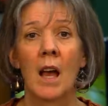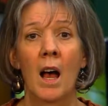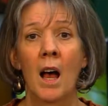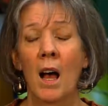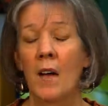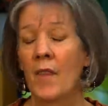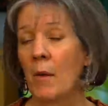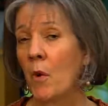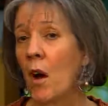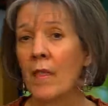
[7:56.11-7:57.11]
uh, they
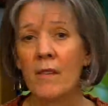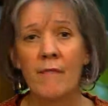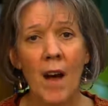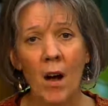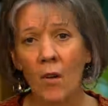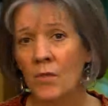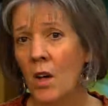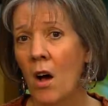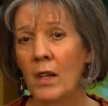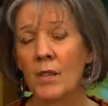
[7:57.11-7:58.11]
were on the phone
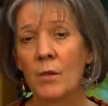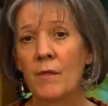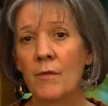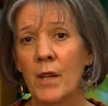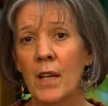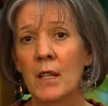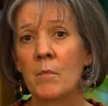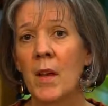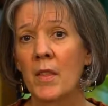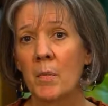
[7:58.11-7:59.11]
talking to a friend,
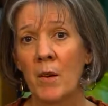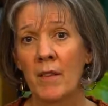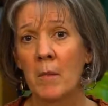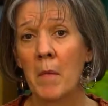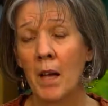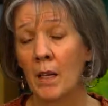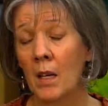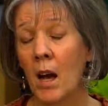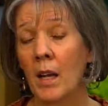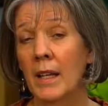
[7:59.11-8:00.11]
but the perfect
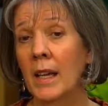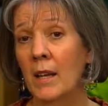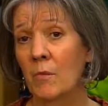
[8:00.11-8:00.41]
melancholy can